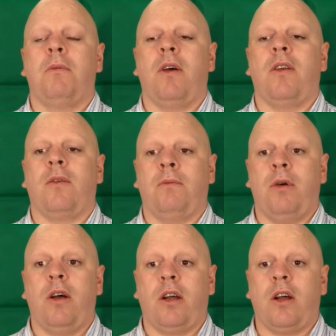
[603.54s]

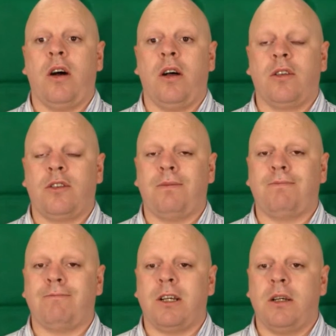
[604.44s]
per course.
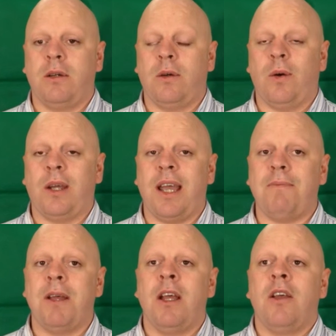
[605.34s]
Okay,
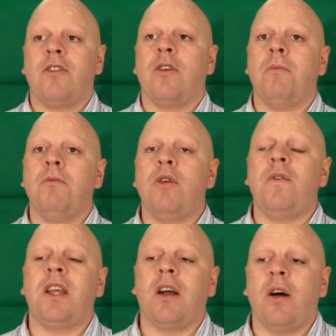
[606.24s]
so
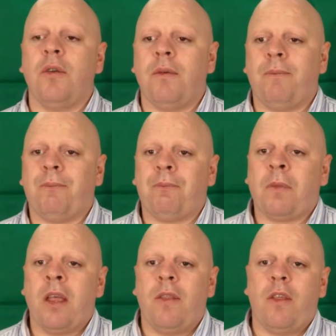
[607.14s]
moving on,
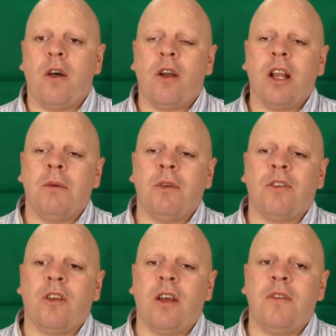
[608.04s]
there are all our
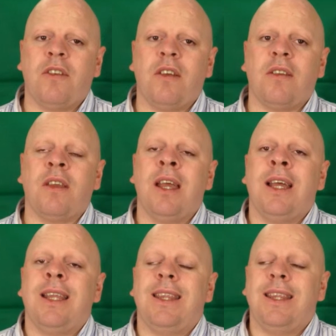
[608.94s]
services.
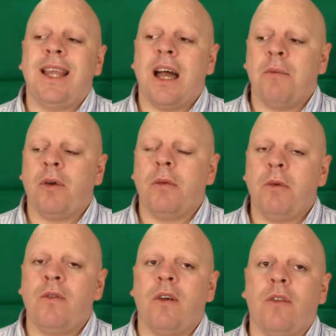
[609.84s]
Now we're going
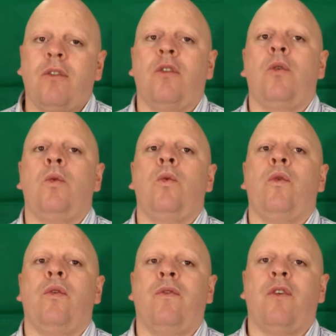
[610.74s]
to move on
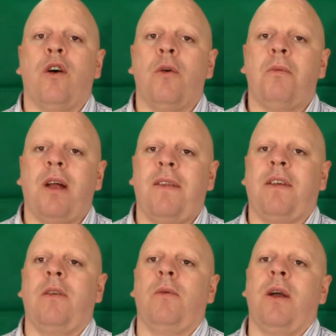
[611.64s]
to 4
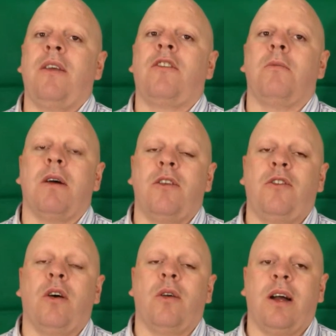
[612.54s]
practical ways to manage
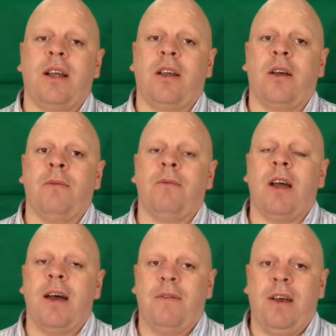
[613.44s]
your anger
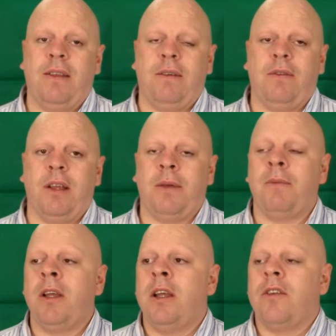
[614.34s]
effectively.
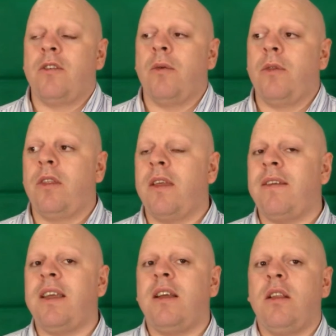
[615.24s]
So
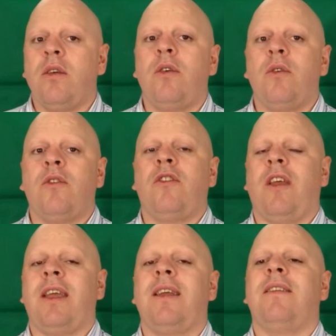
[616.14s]
this includes
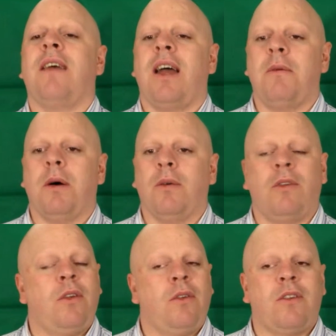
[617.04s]
taking time
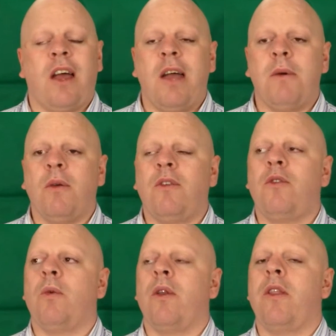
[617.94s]
out. Time out is
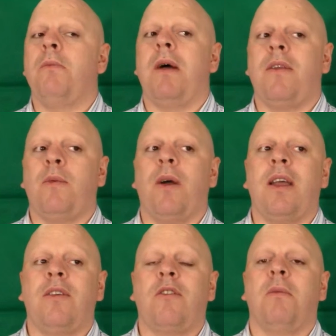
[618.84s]
one of the best
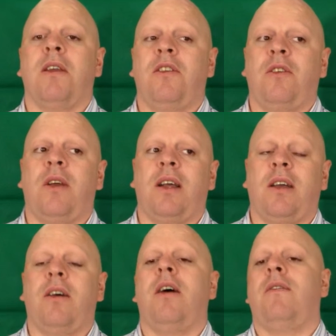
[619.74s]
ways to manage your
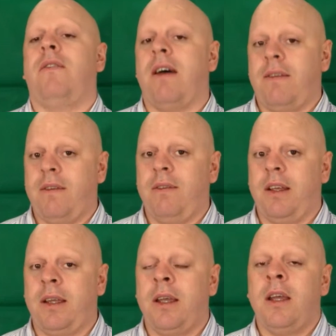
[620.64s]
anger
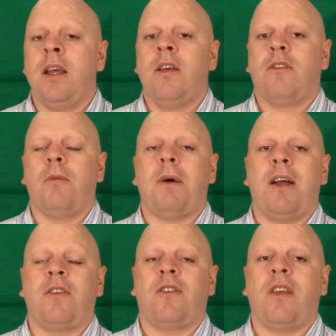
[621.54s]
effectively. So
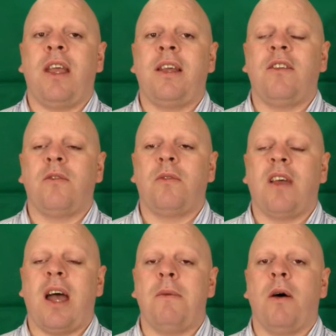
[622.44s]
by just taking some
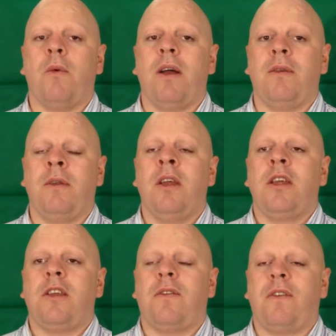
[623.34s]
time out when
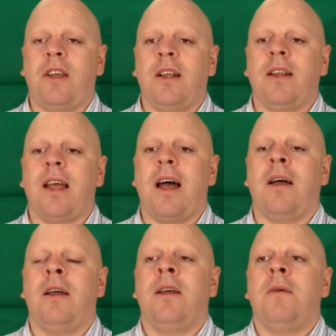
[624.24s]
you feel
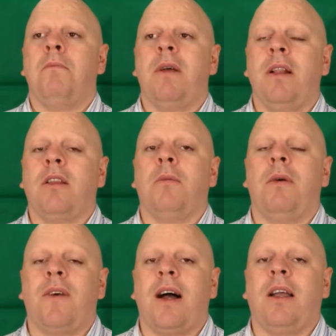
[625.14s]
that build up
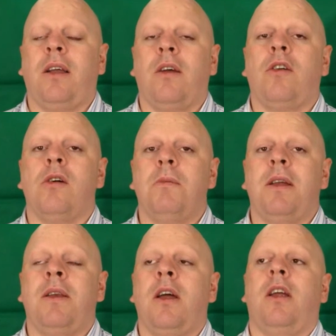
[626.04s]
of anger come
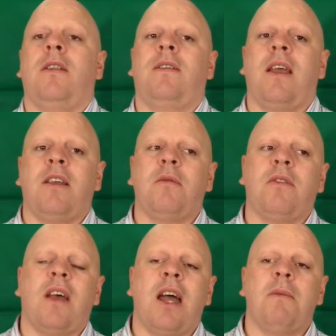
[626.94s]
in, take some
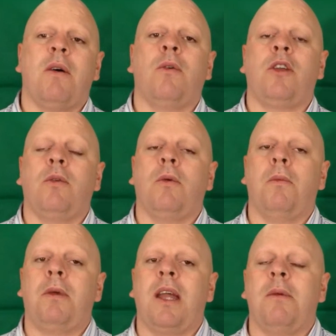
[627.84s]
time out, you will
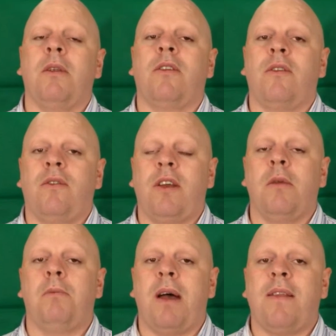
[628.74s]
be able to feel
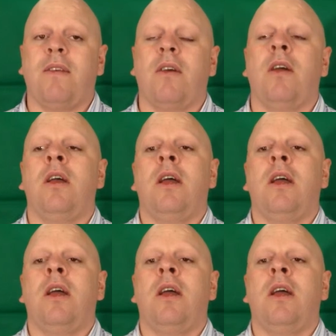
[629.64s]
better